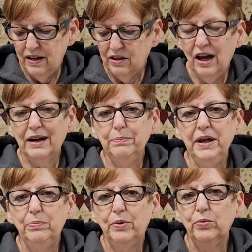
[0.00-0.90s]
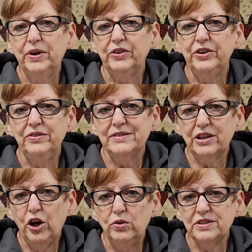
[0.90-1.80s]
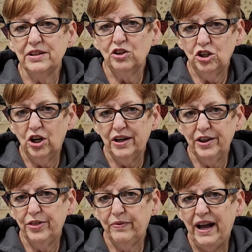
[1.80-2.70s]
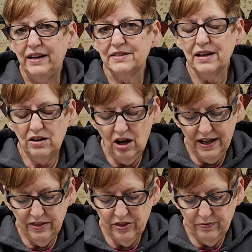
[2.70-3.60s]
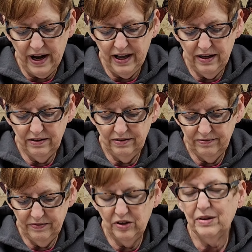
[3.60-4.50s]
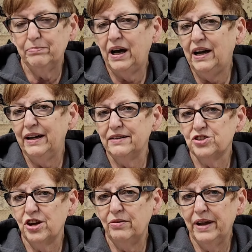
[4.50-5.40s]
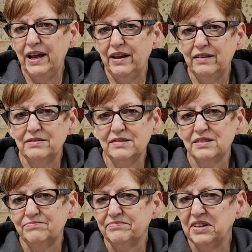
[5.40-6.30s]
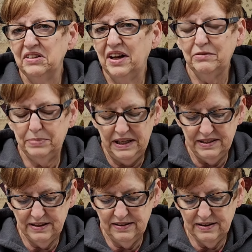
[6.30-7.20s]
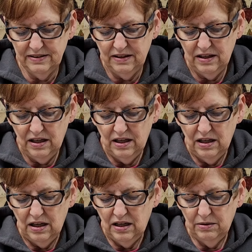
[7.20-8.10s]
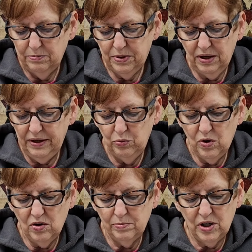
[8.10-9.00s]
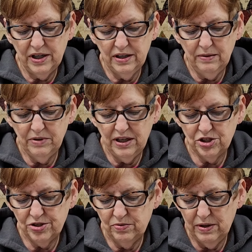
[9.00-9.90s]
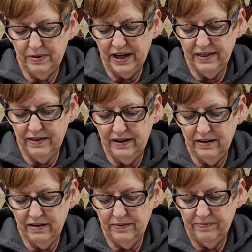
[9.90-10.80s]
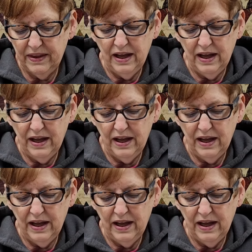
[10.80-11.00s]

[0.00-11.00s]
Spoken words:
A lot of people will use Coats and Clark thread. It's a cotton thread. You can buy it at Joann's, a lot of places. Probably Walmart, I'm not sure, but I think.